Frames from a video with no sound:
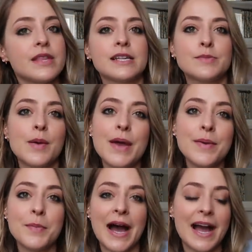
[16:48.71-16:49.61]
that is my
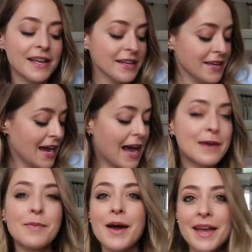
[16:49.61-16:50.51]
baby bag
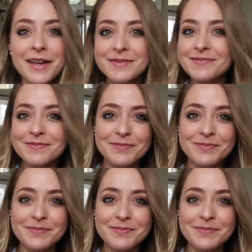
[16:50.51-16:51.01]
and my